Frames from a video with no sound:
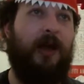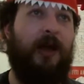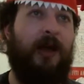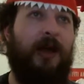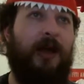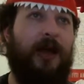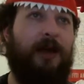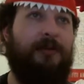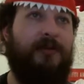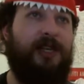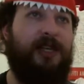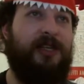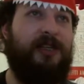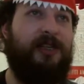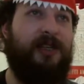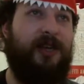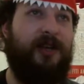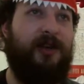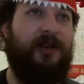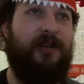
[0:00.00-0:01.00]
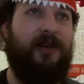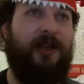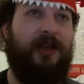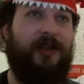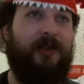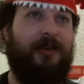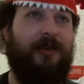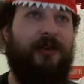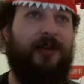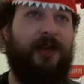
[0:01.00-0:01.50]
MT Center, the
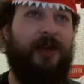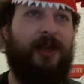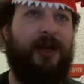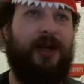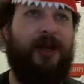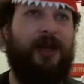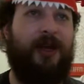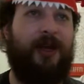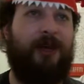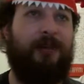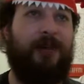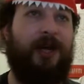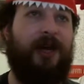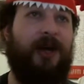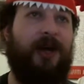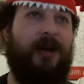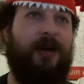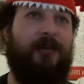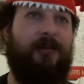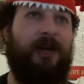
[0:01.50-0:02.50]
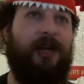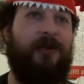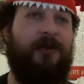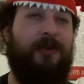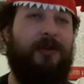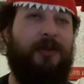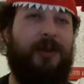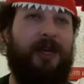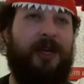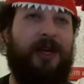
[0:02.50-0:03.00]
other thing about
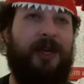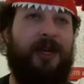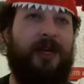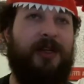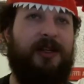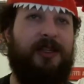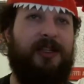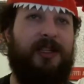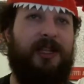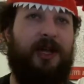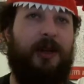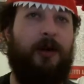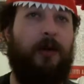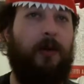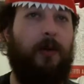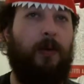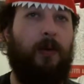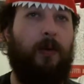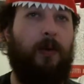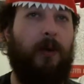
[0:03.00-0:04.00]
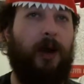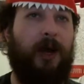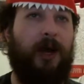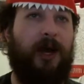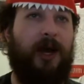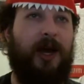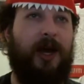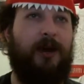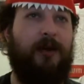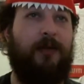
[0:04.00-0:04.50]
PvP is, what
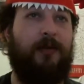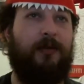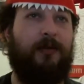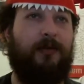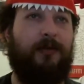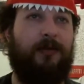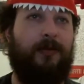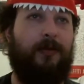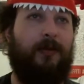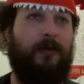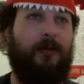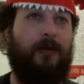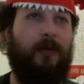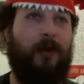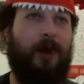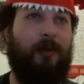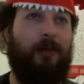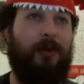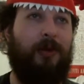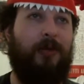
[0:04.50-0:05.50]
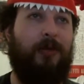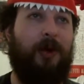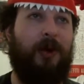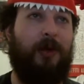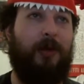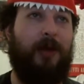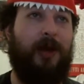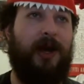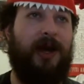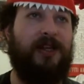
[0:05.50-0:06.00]
kind of weaponry
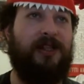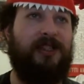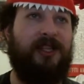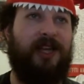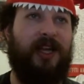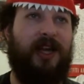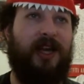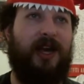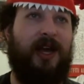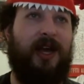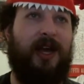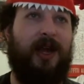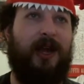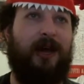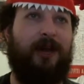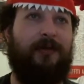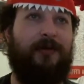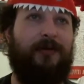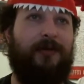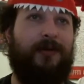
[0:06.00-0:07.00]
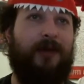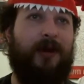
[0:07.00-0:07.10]
are we actually going to have?